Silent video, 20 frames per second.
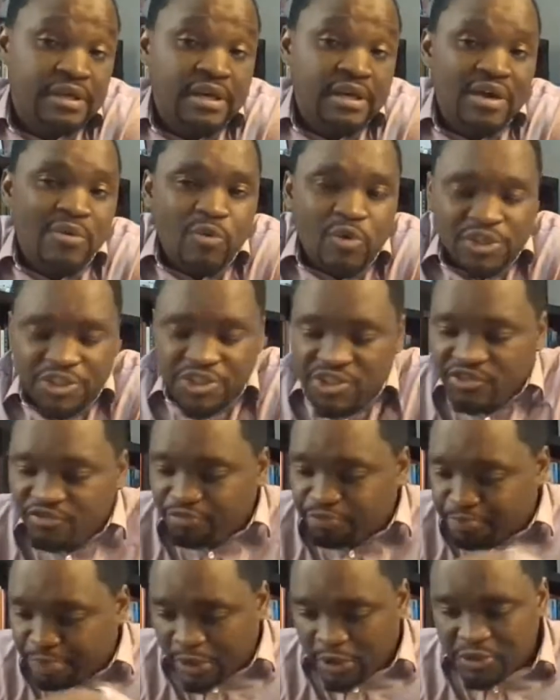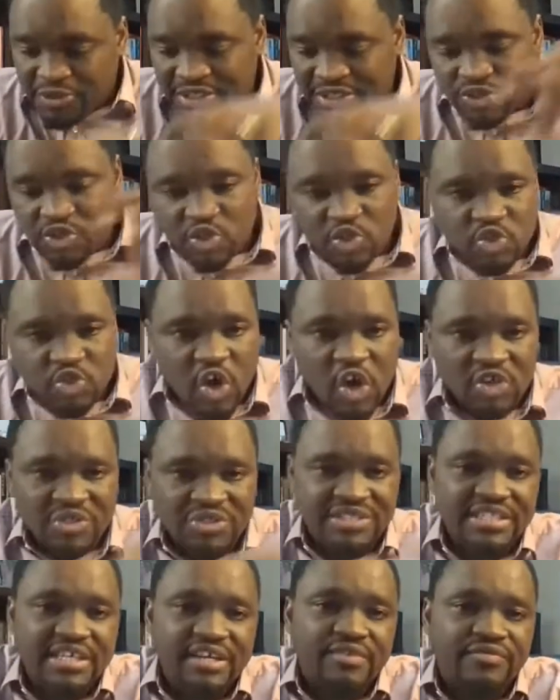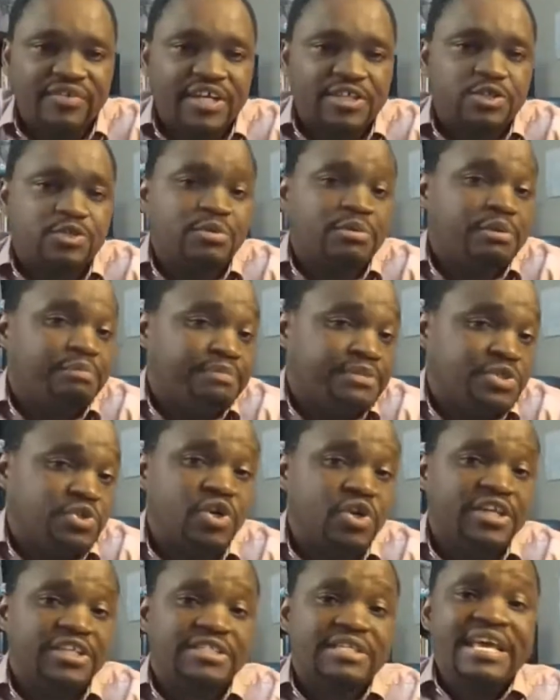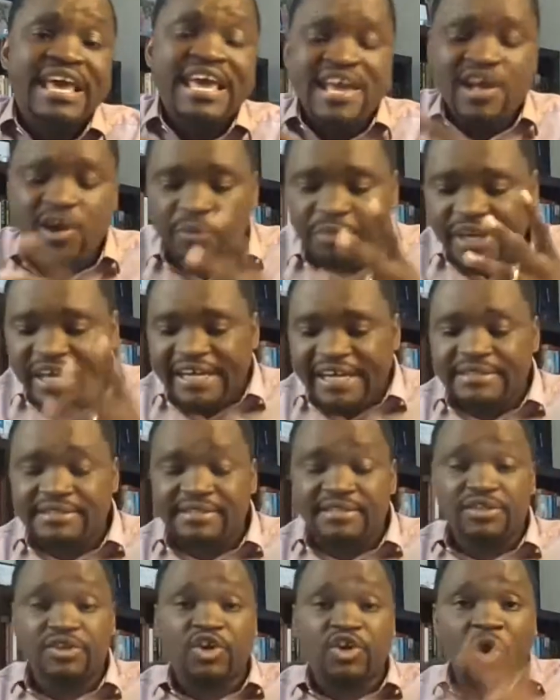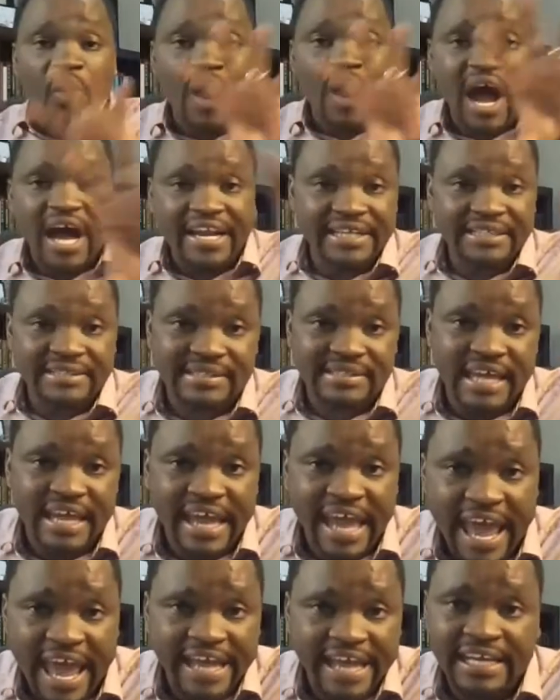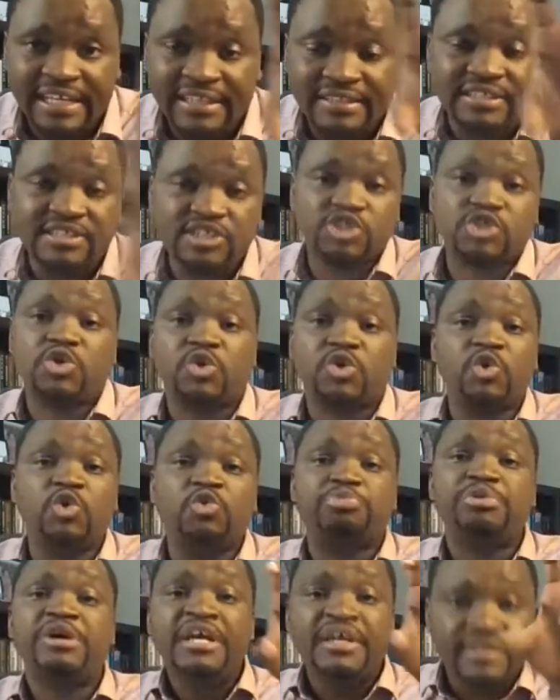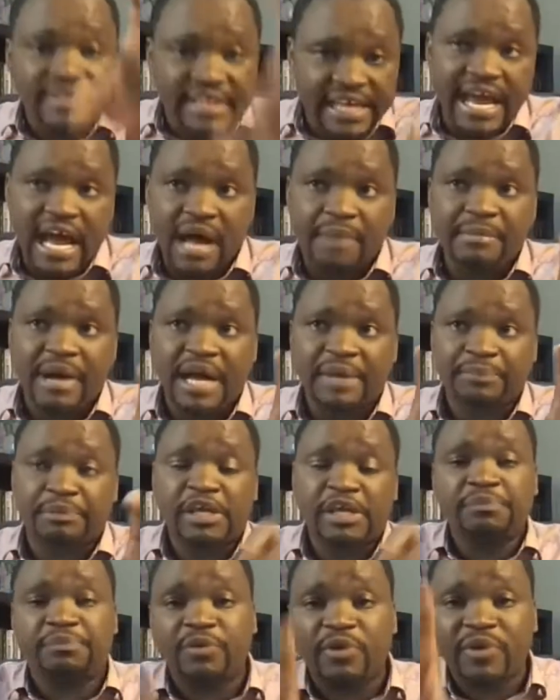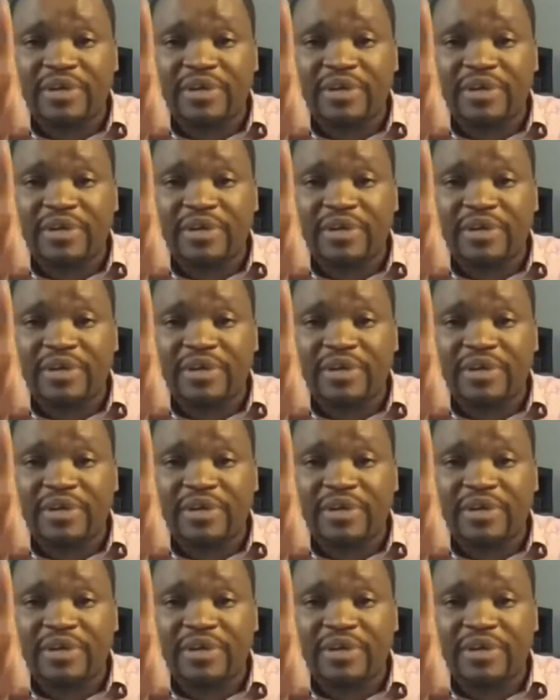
And once you've built a strong set of customer personas, it'll be easy to go out and say, "Hey, in this group, they are my people.